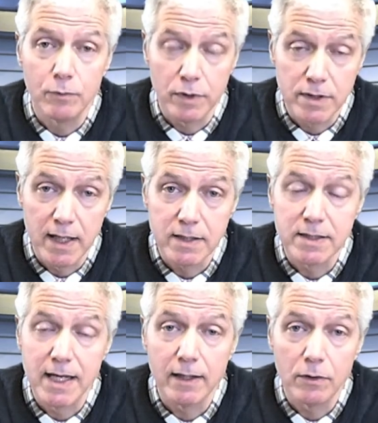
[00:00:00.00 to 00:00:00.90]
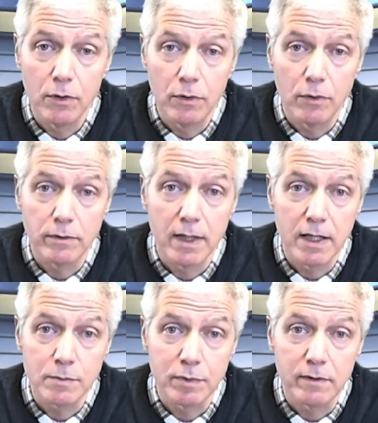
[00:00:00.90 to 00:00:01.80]
which has taken hold,
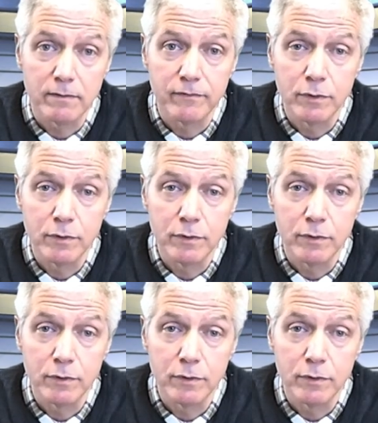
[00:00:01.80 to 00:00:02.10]
has been